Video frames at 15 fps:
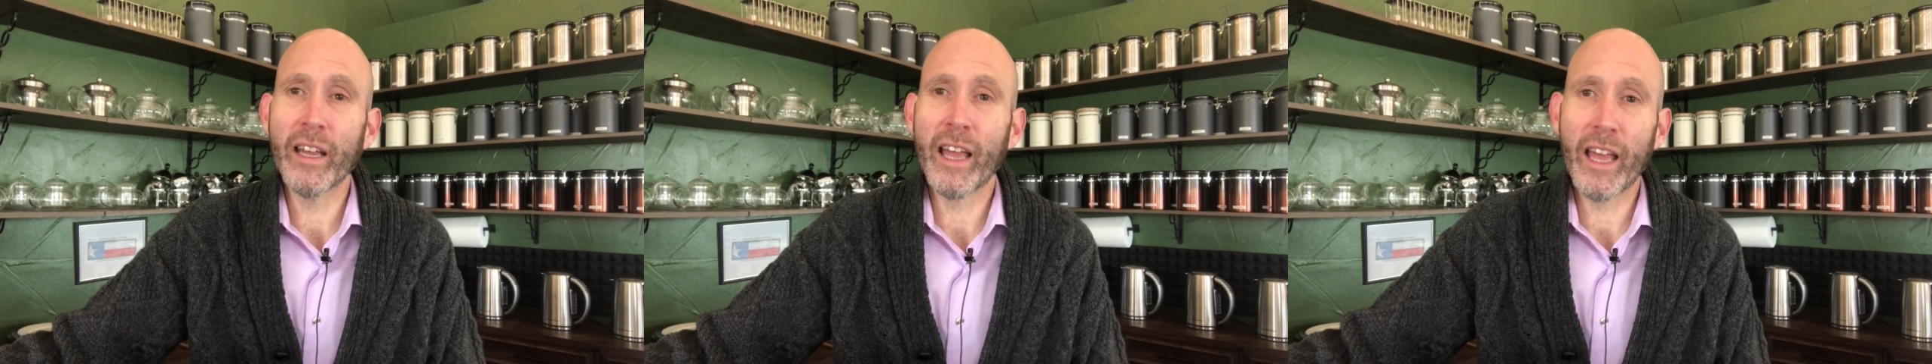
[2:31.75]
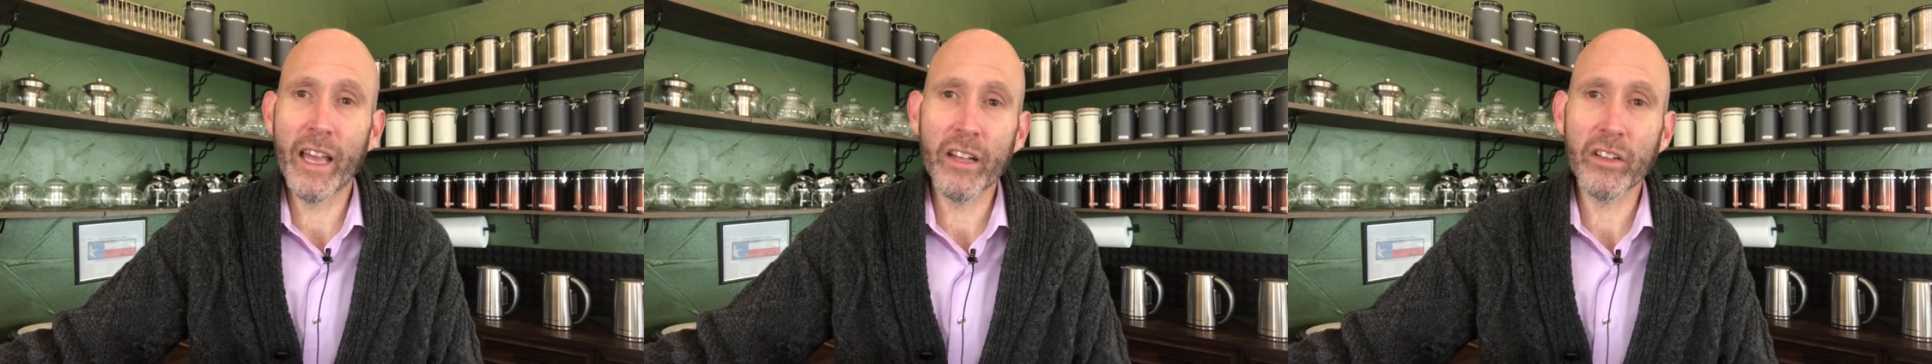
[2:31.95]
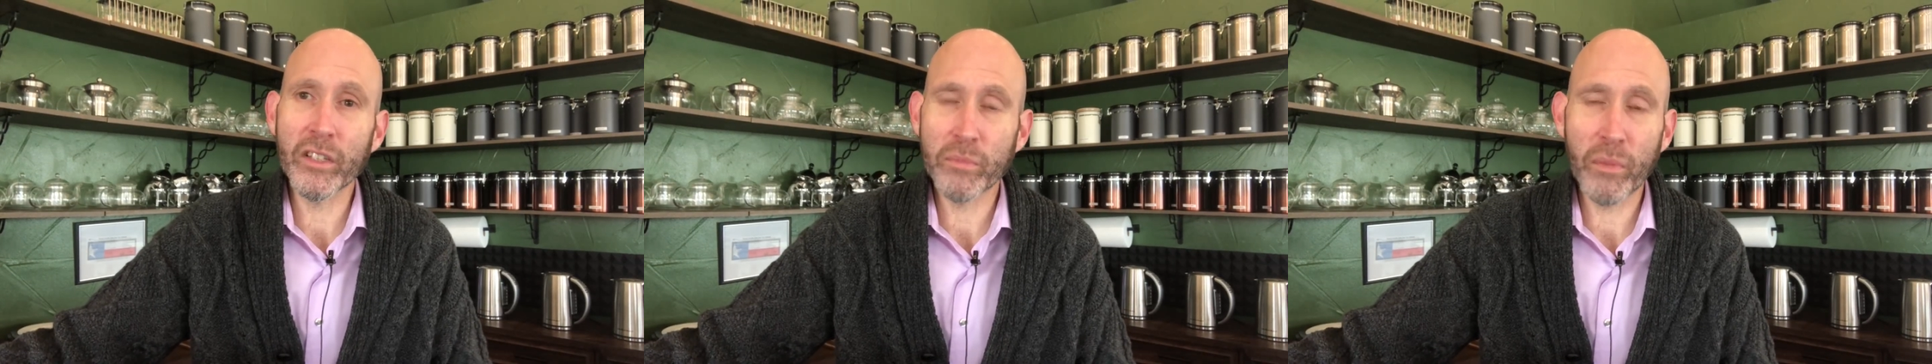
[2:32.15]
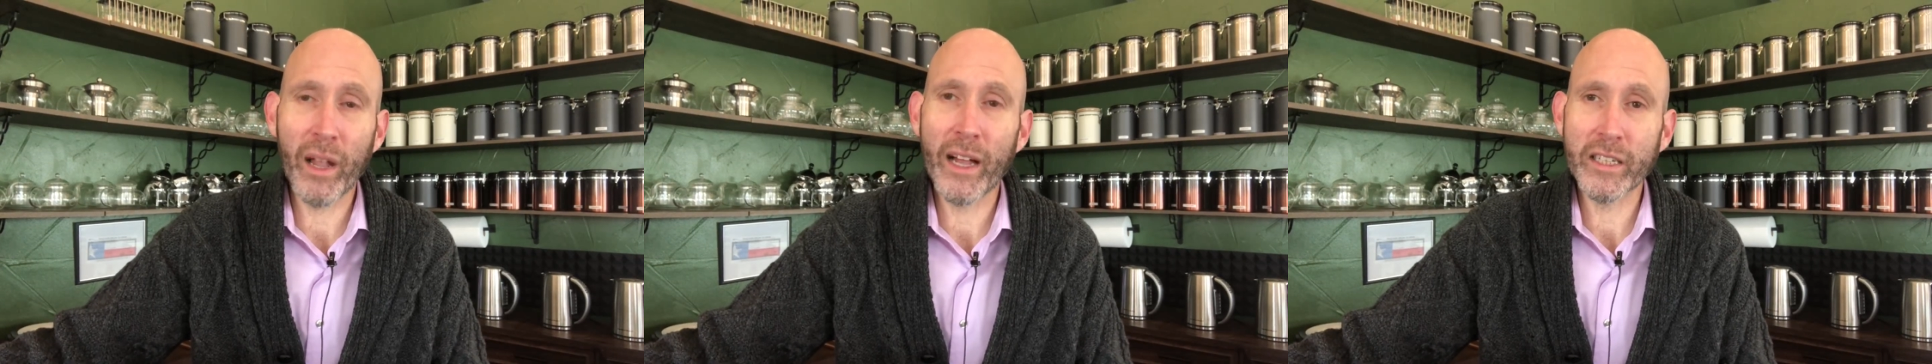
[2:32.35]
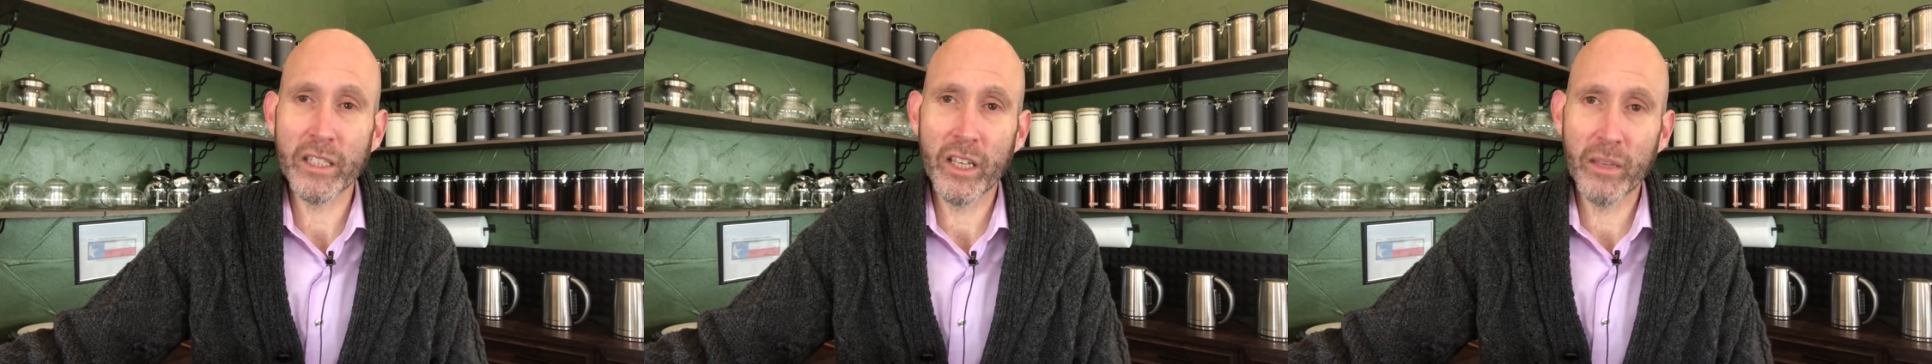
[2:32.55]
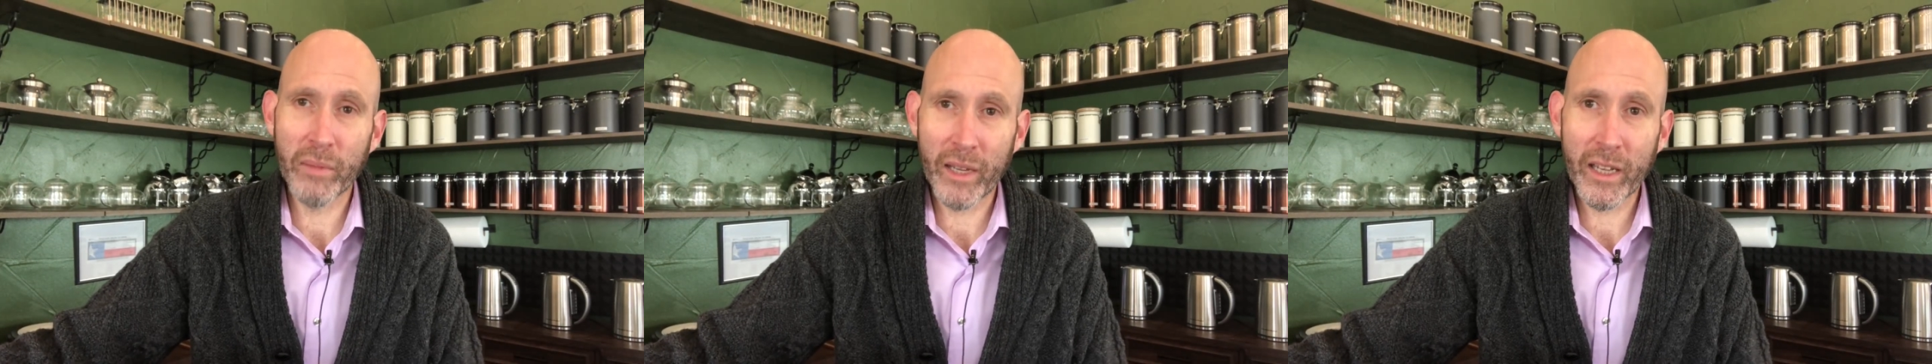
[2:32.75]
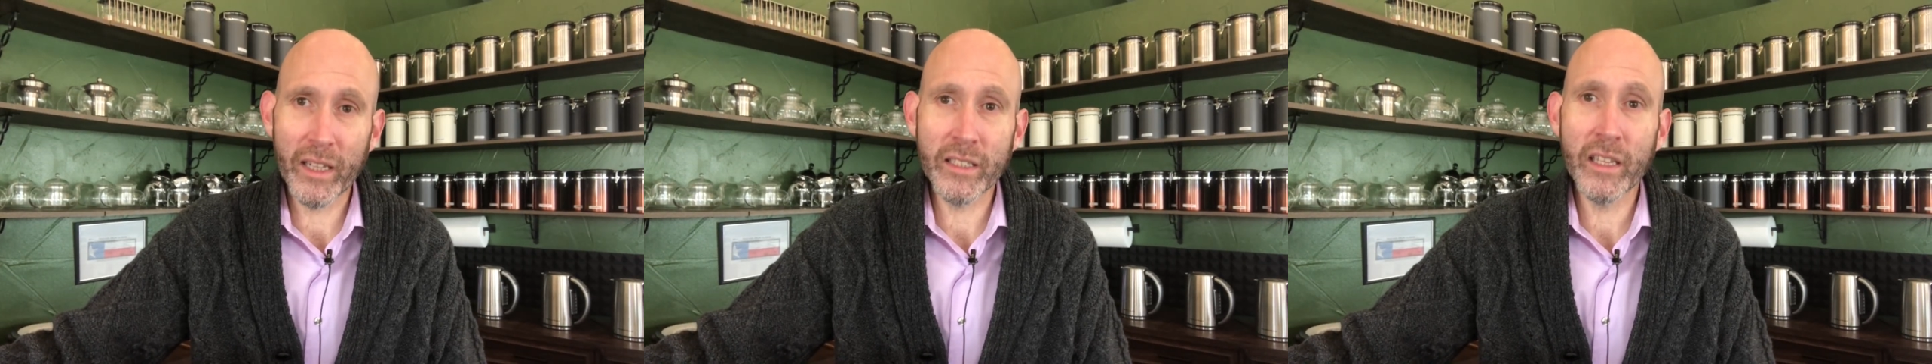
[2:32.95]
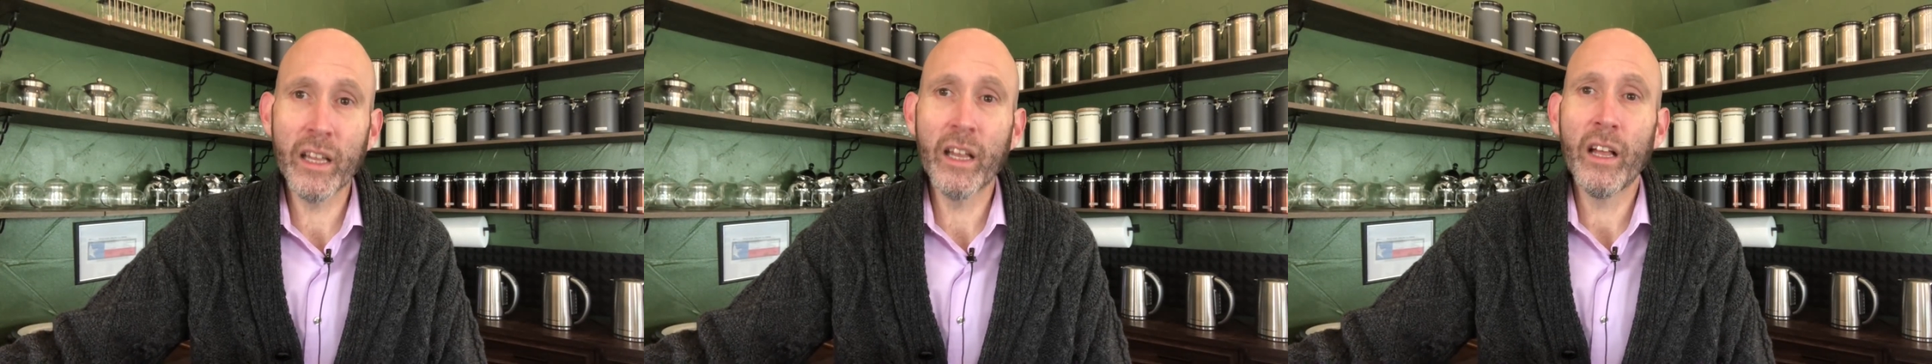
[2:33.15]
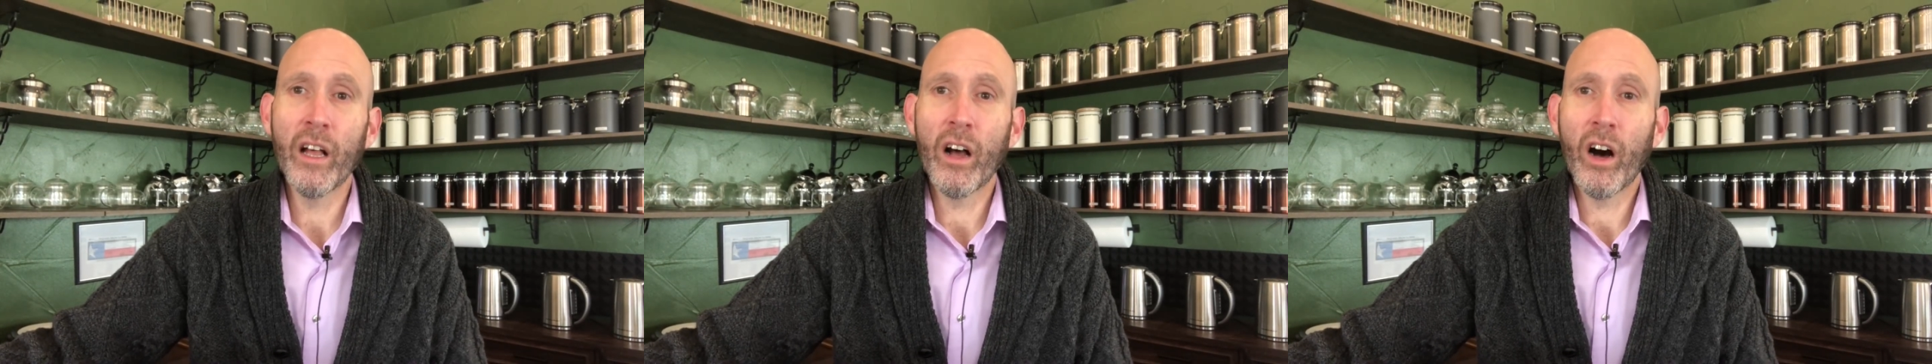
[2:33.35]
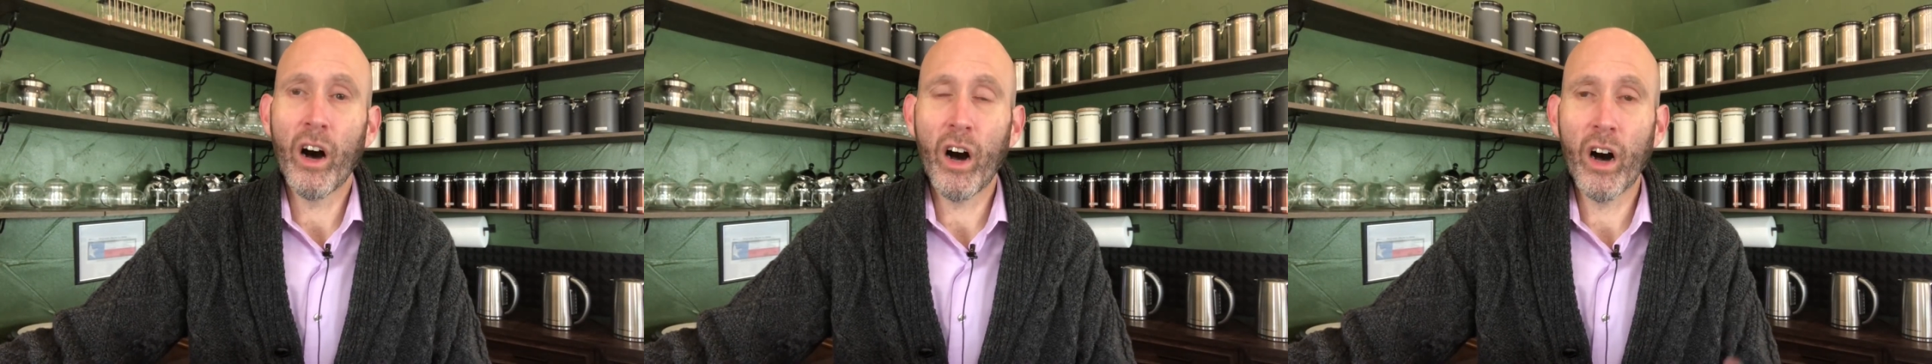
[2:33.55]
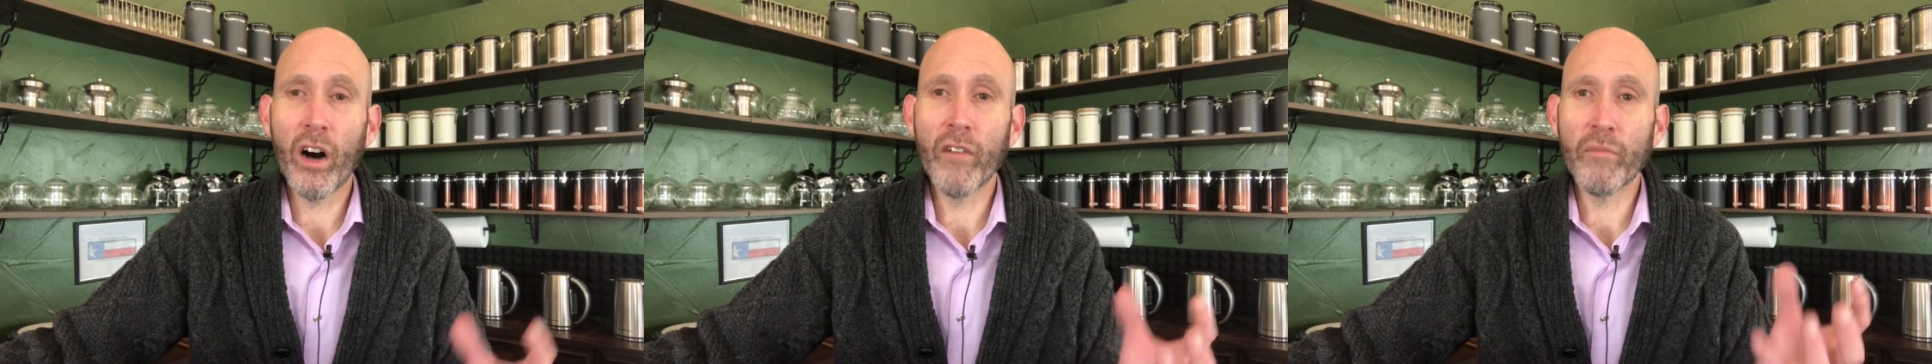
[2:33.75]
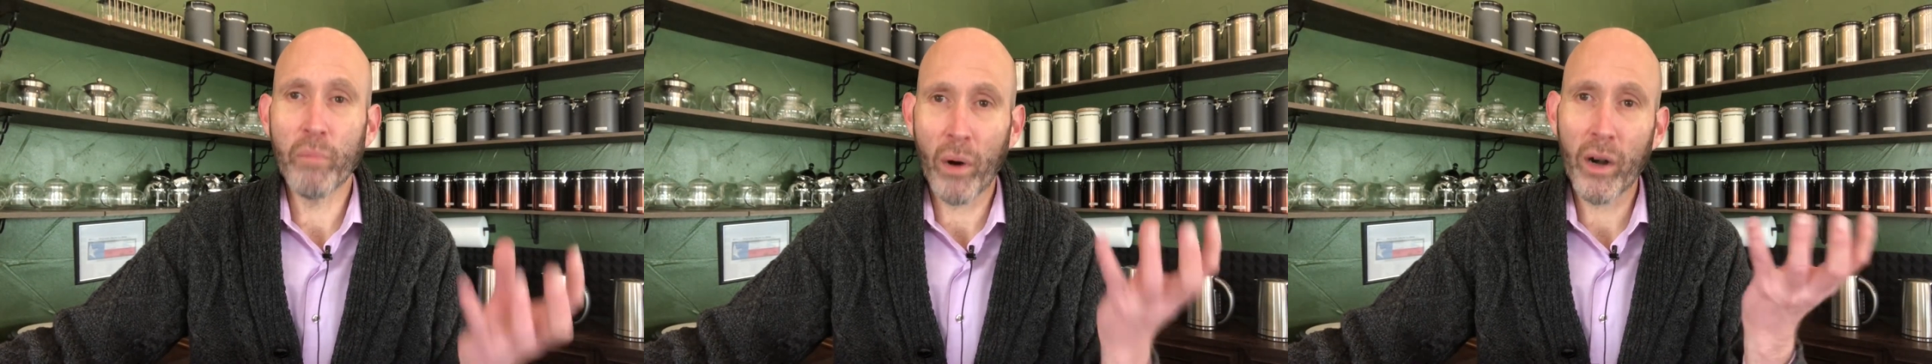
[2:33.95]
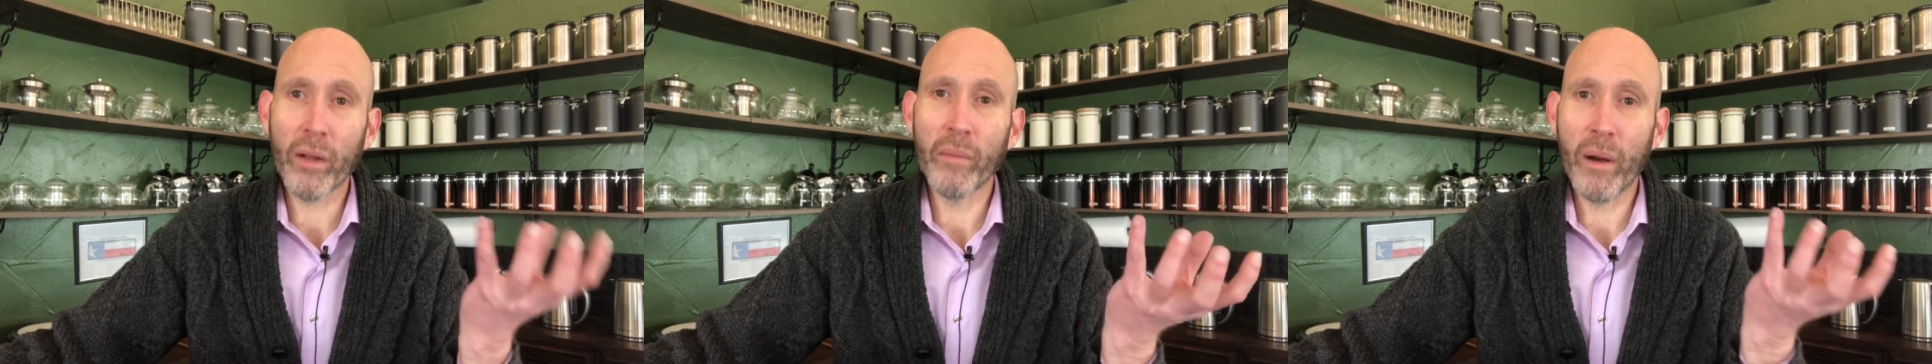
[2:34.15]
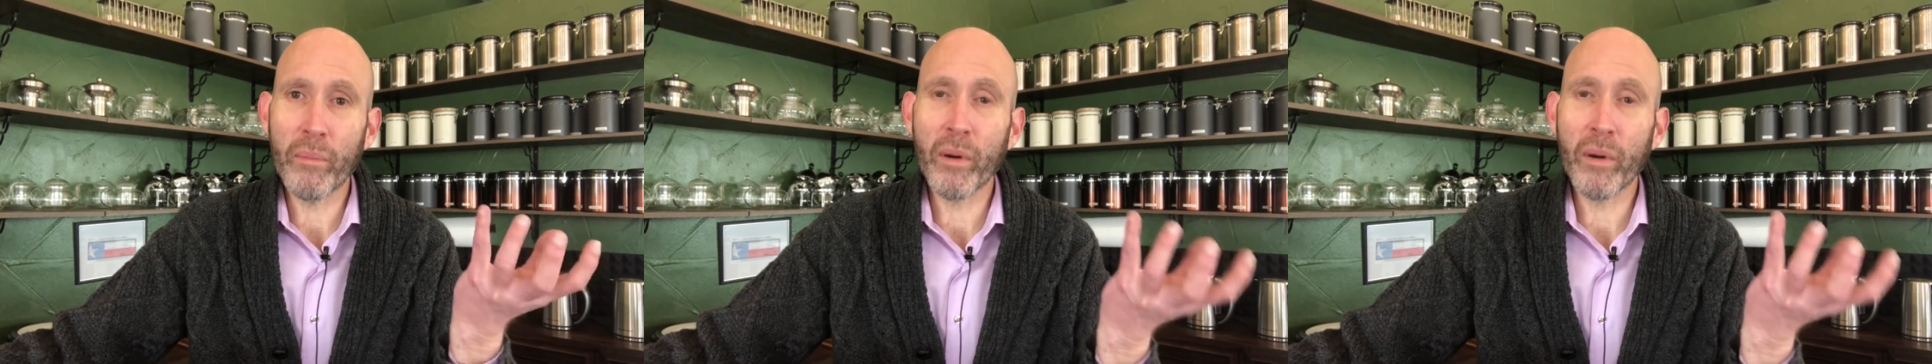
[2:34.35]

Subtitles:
English black tea because of bergamot.